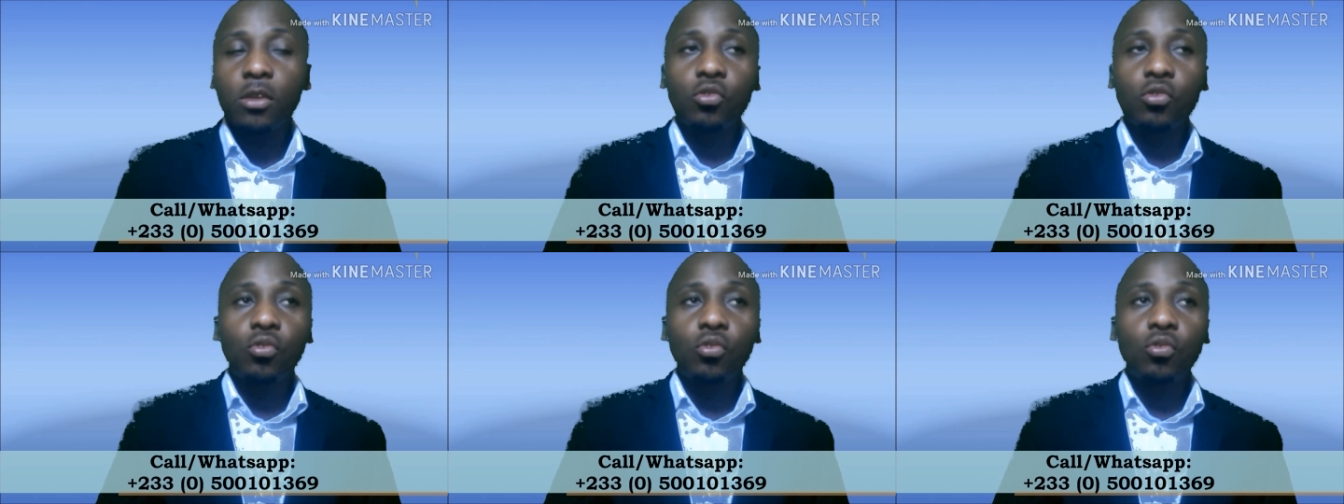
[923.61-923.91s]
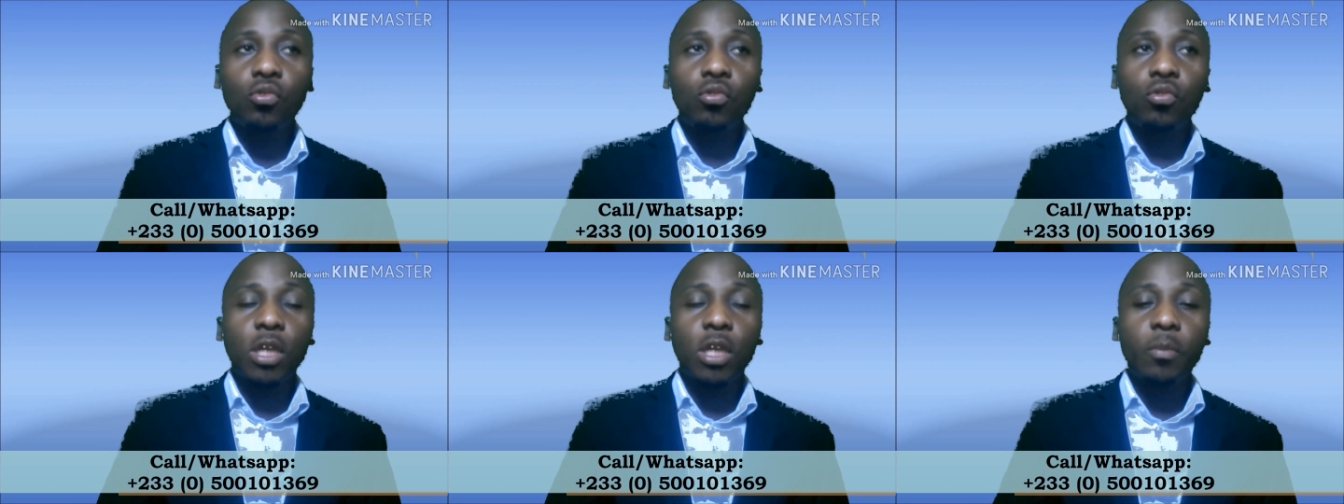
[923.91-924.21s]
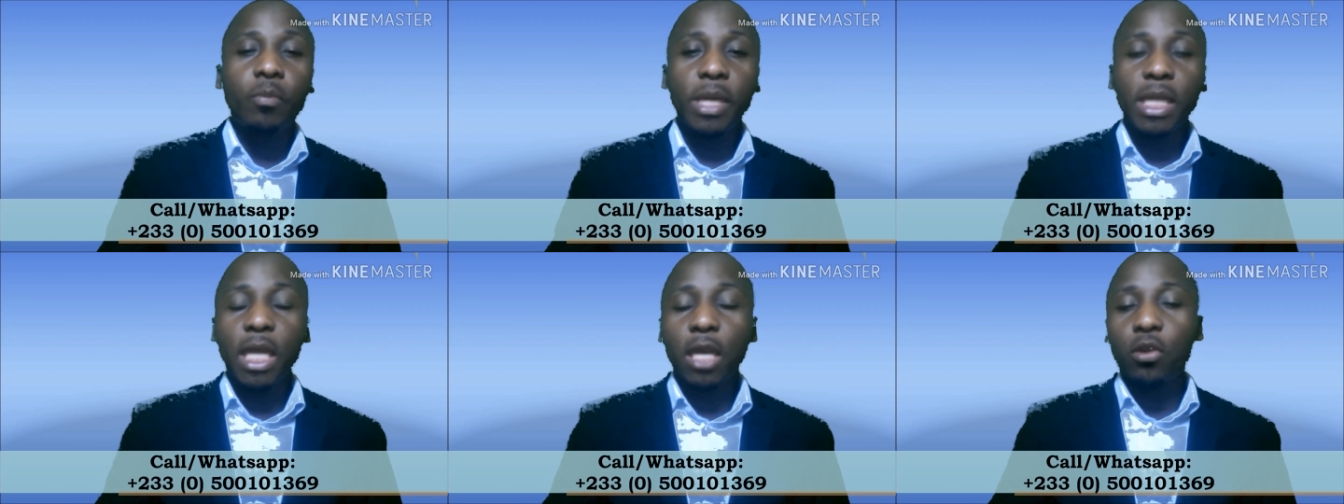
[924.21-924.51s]
So the
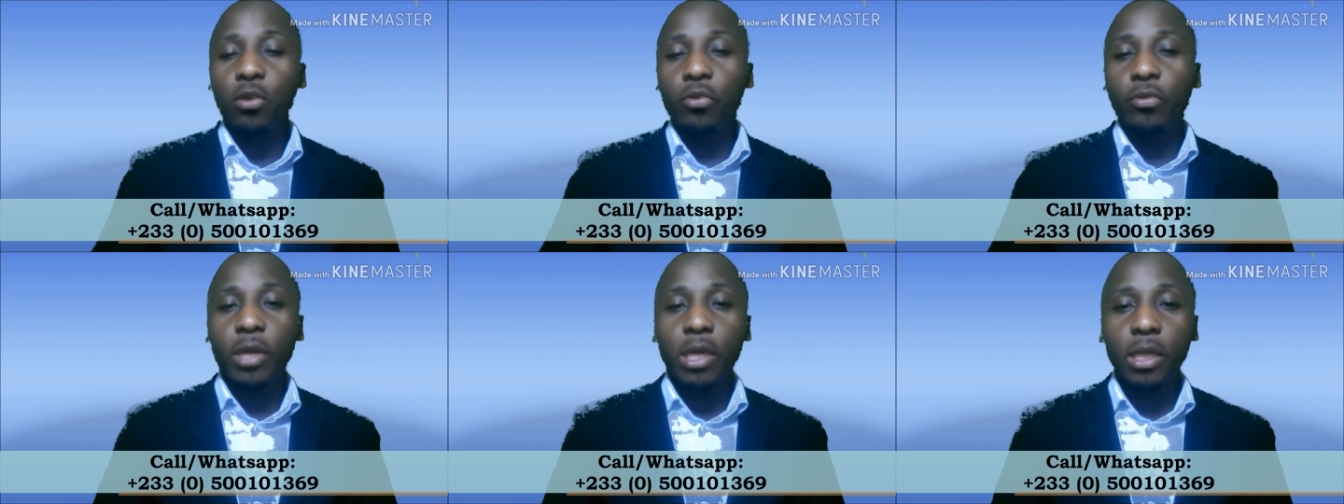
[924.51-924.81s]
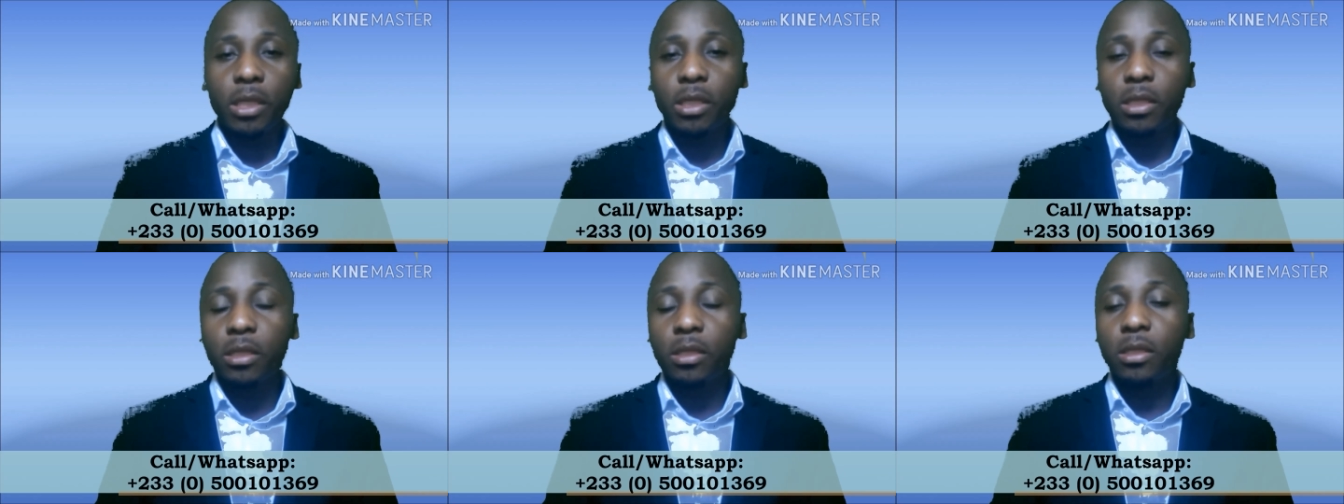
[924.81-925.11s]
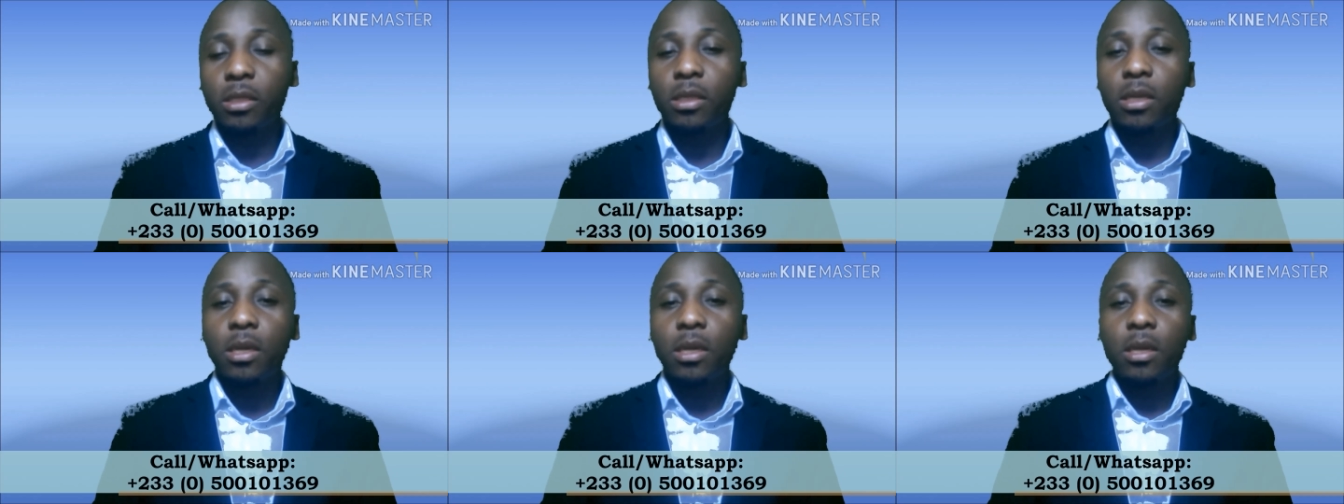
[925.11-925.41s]
better your credit
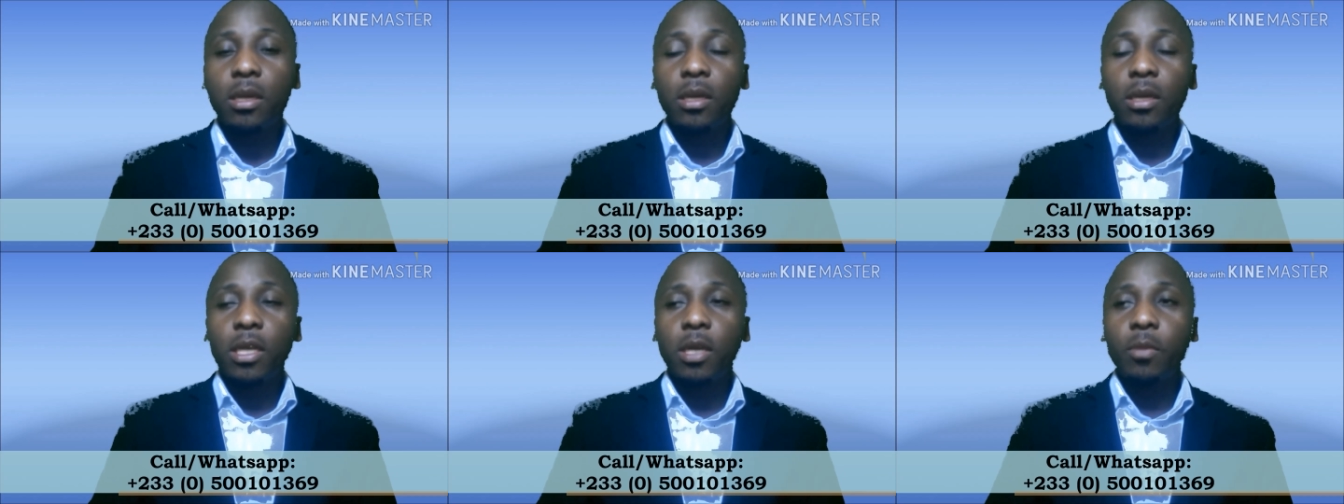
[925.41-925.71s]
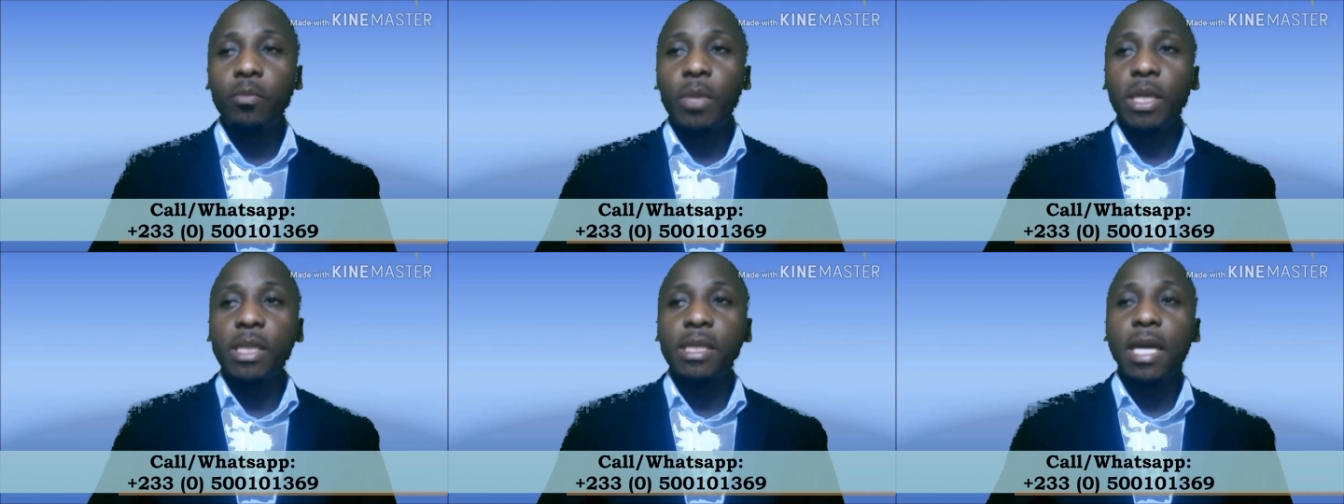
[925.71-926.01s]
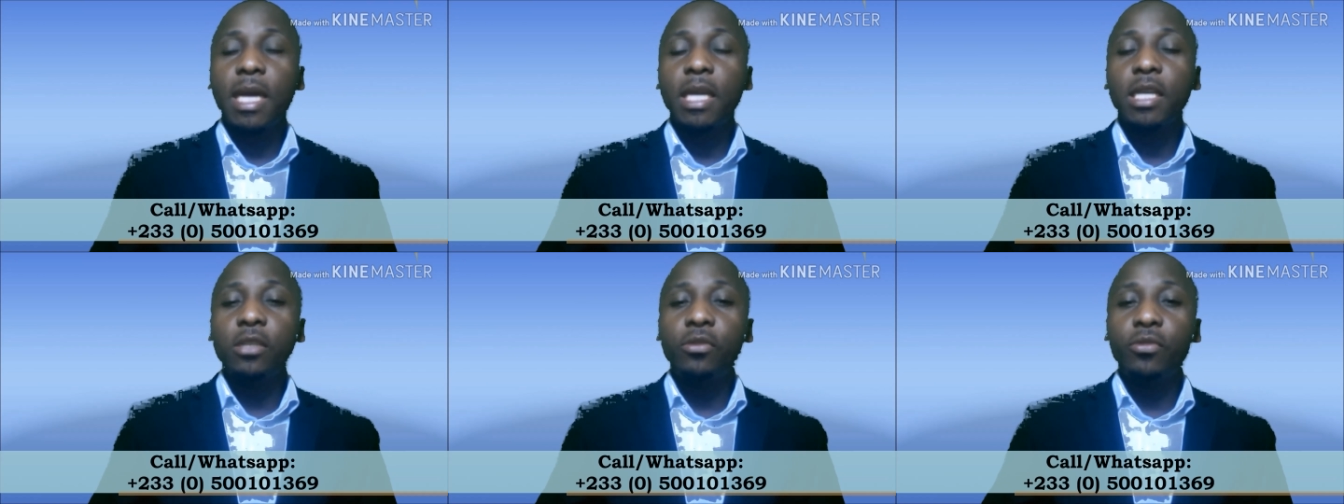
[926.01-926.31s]
is, the
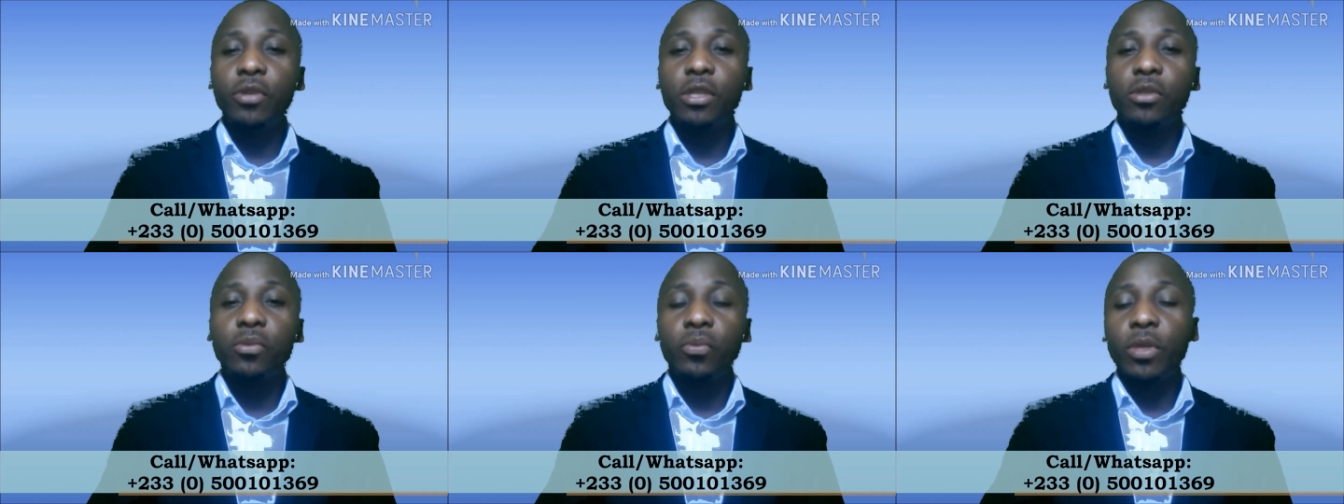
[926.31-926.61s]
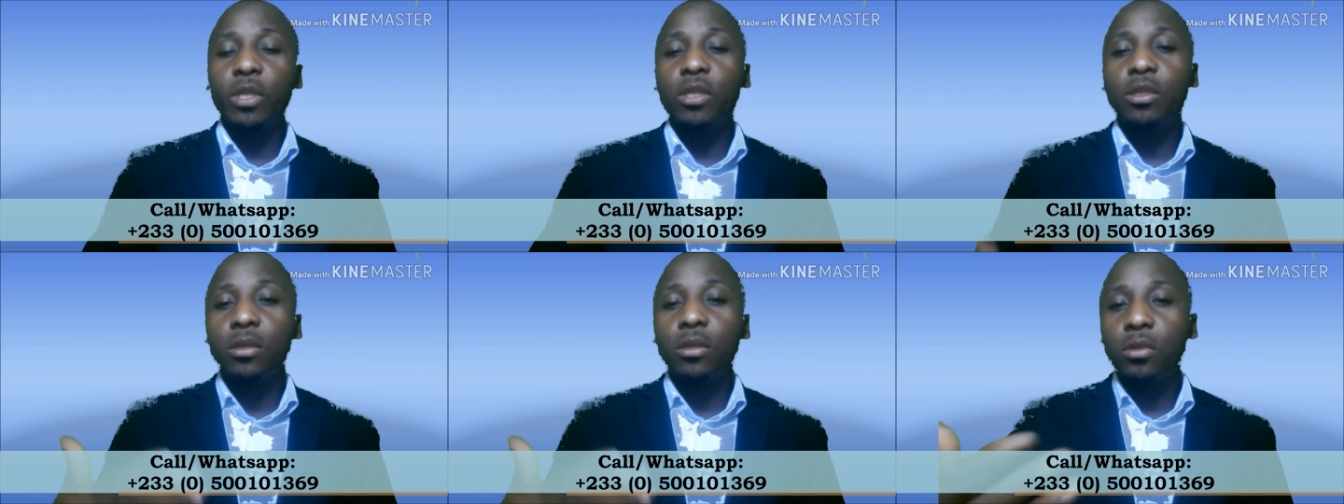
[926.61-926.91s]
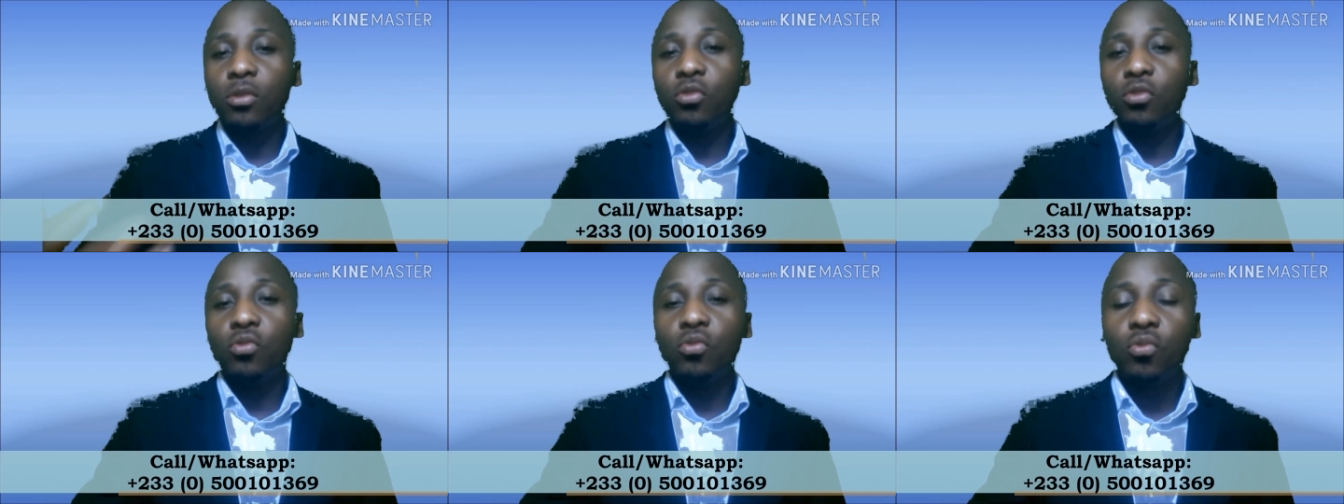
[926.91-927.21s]
better interest rate
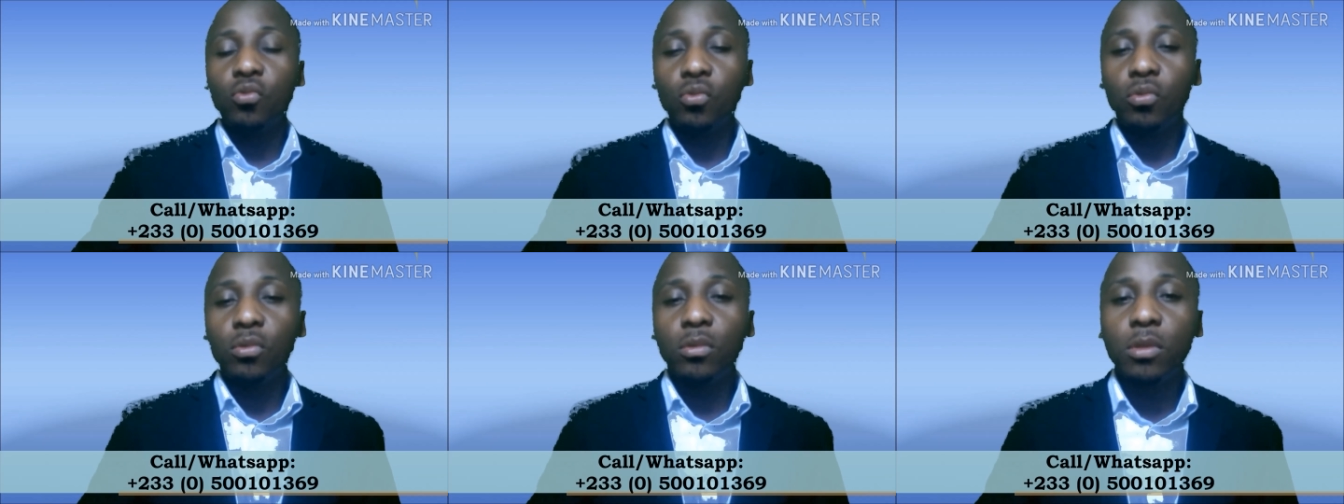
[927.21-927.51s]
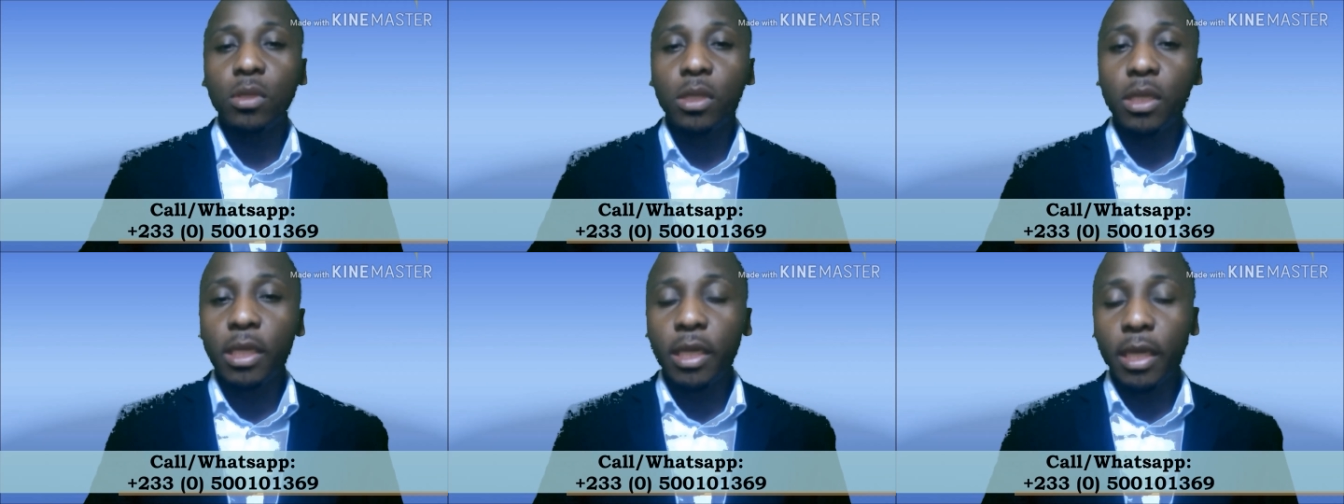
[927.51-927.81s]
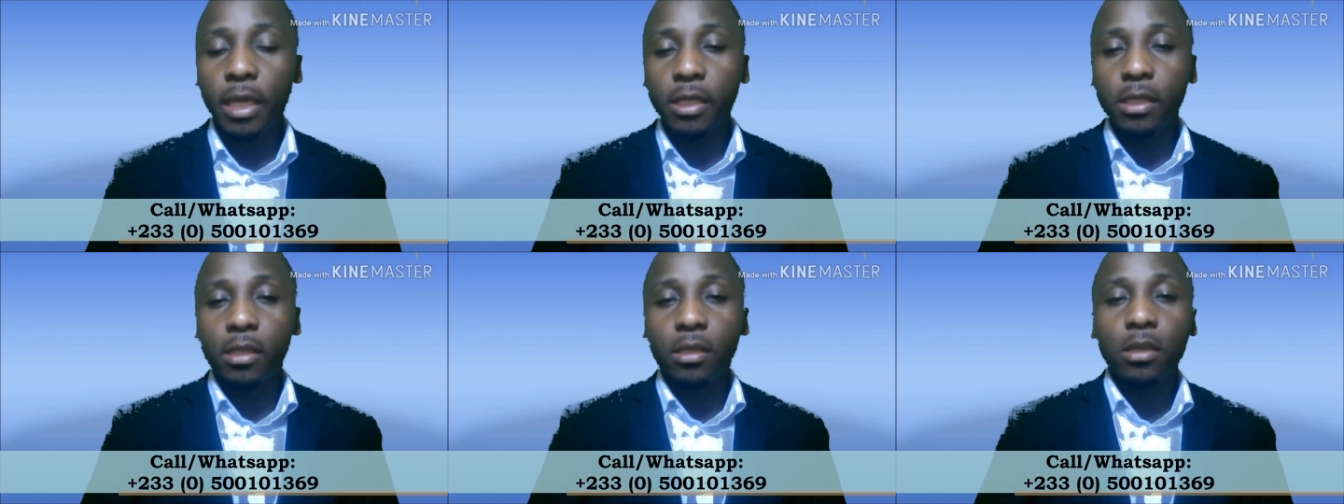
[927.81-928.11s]
you could
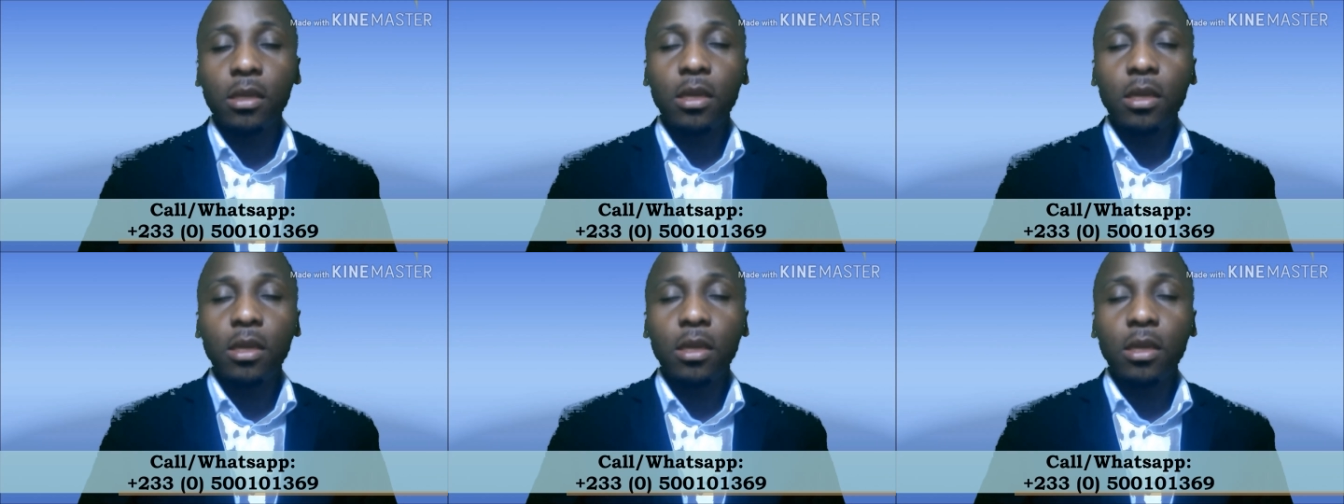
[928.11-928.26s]
get.